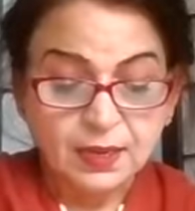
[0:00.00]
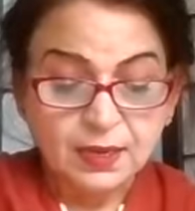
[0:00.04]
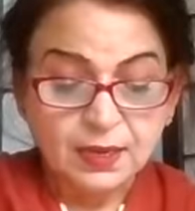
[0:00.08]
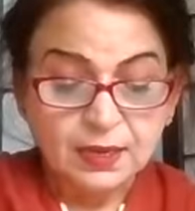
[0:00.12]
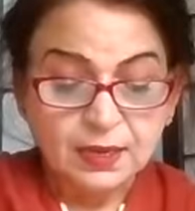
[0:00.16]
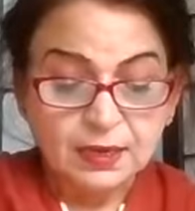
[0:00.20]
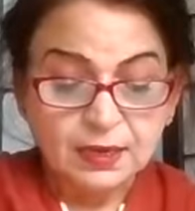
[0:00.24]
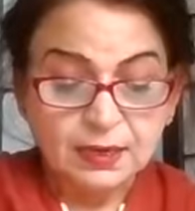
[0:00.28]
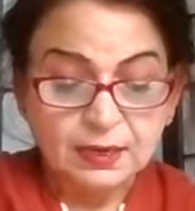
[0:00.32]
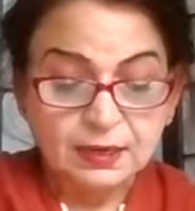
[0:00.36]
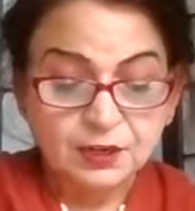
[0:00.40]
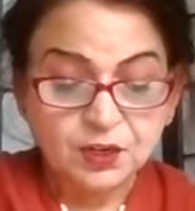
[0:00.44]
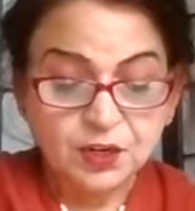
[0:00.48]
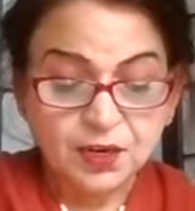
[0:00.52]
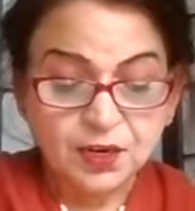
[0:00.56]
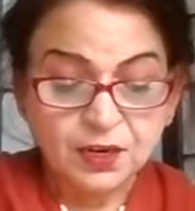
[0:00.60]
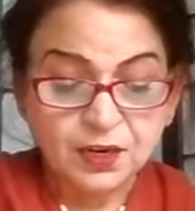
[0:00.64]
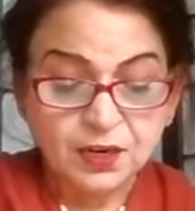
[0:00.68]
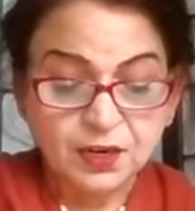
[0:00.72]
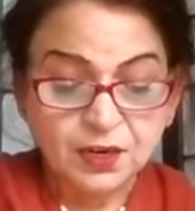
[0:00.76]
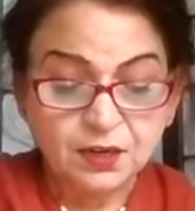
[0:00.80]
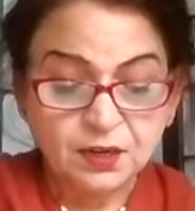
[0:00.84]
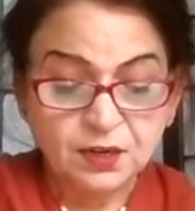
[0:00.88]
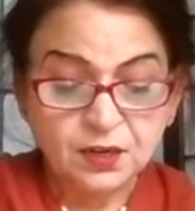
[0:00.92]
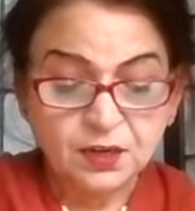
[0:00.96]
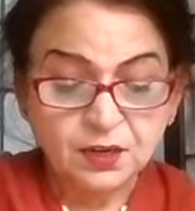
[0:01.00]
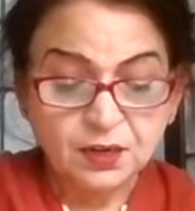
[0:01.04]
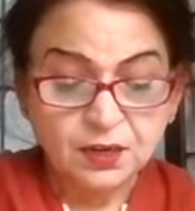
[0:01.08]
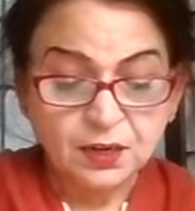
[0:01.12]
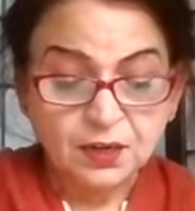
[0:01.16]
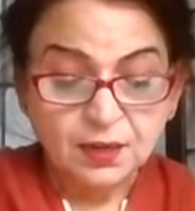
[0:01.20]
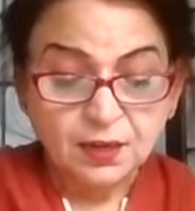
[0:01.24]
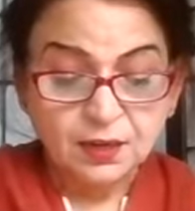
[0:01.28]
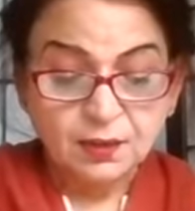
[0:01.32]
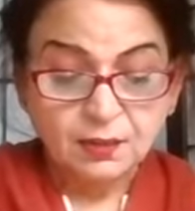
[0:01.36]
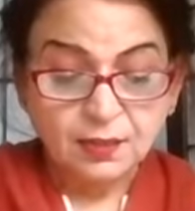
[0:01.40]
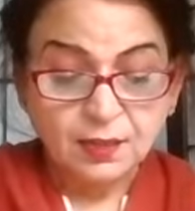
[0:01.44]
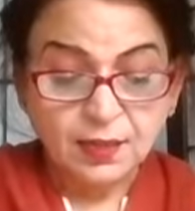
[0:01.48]
Didn't
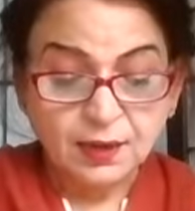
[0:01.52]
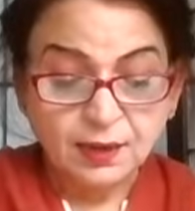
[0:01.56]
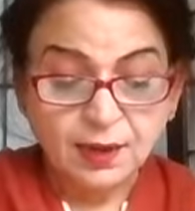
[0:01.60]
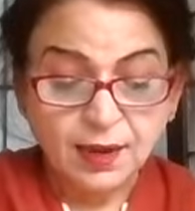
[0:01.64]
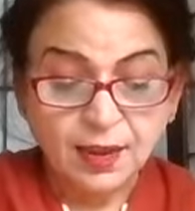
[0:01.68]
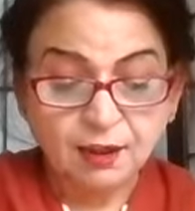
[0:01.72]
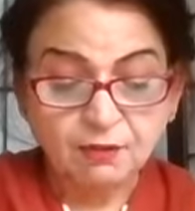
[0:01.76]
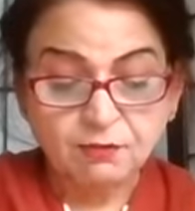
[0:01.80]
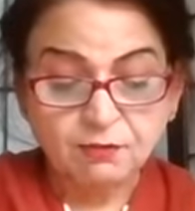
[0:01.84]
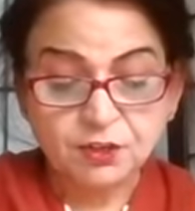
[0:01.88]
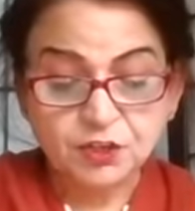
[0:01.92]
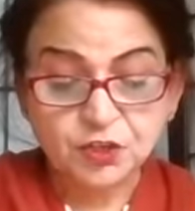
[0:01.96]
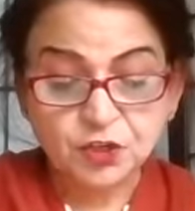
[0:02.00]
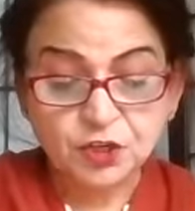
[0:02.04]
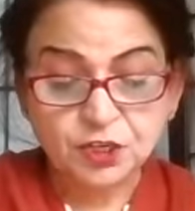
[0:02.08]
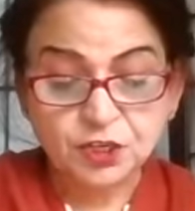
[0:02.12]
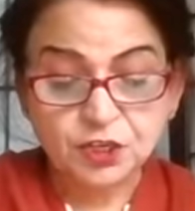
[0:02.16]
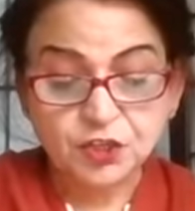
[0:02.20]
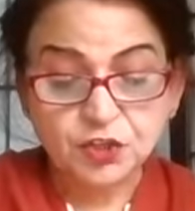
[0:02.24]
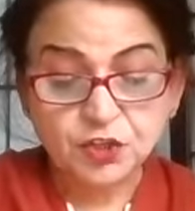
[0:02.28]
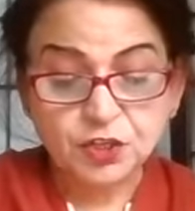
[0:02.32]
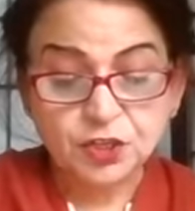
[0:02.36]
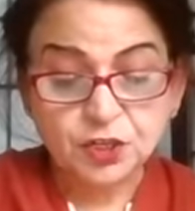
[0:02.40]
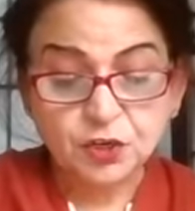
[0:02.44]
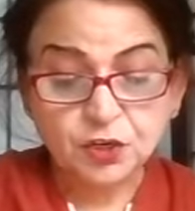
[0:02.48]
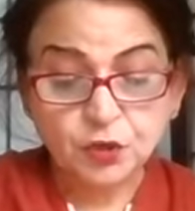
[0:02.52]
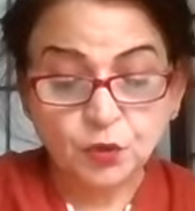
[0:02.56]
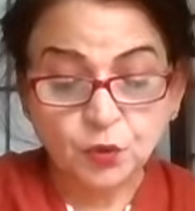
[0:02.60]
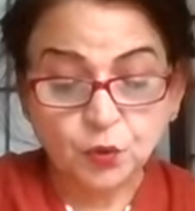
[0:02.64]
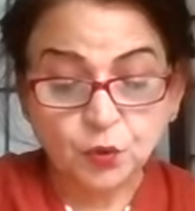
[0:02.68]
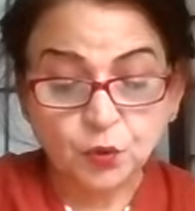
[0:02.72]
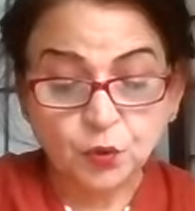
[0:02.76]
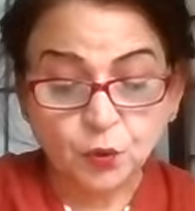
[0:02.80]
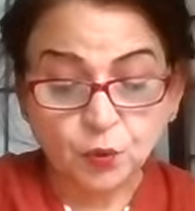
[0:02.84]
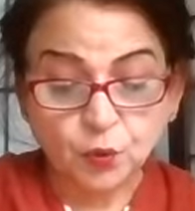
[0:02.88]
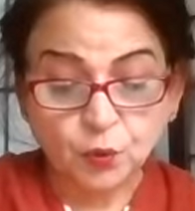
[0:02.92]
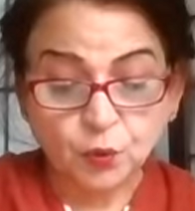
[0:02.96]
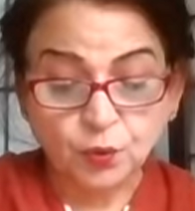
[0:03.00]
the knavish creature
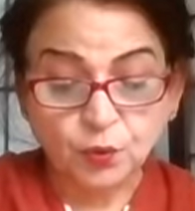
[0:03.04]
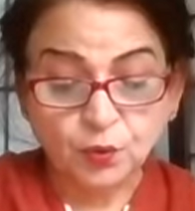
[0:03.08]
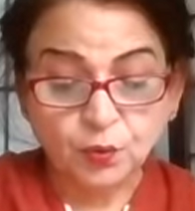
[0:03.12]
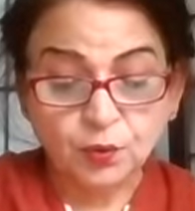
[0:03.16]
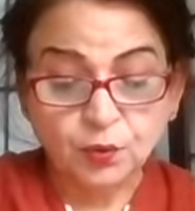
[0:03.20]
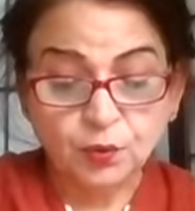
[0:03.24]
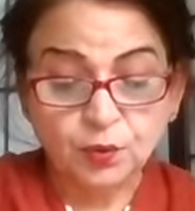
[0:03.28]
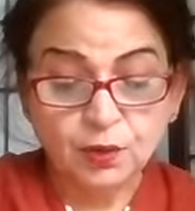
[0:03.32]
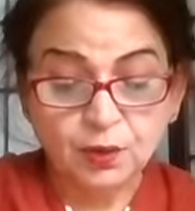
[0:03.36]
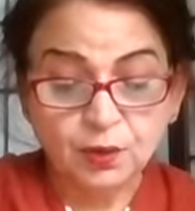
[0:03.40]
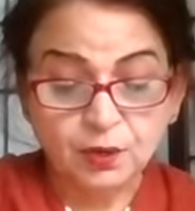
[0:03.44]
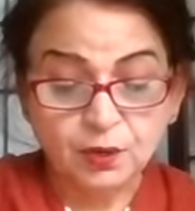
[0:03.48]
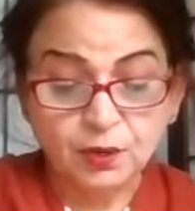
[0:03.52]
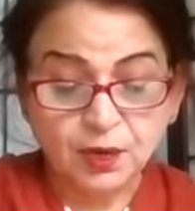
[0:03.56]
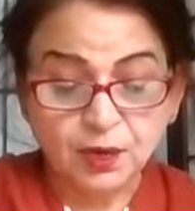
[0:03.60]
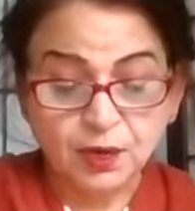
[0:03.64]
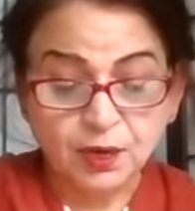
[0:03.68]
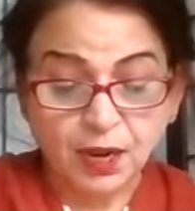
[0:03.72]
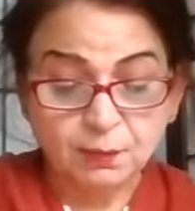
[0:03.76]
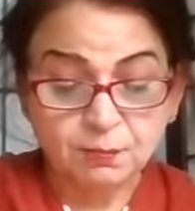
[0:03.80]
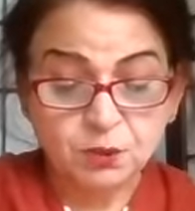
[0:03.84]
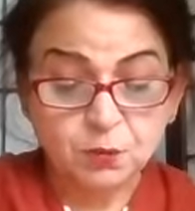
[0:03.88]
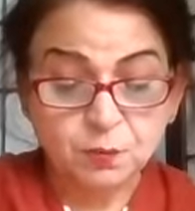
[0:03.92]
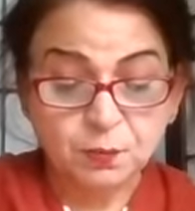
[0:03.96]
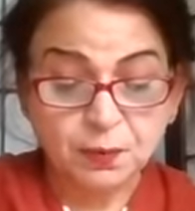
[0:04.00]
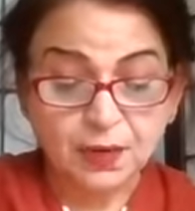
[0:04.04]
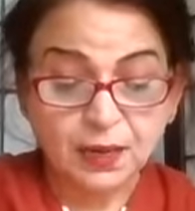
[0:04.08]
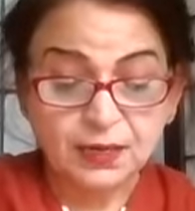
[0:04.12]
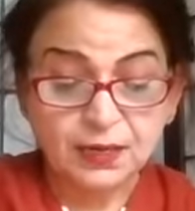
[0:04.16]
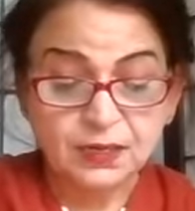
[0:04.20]
know Ram's plight?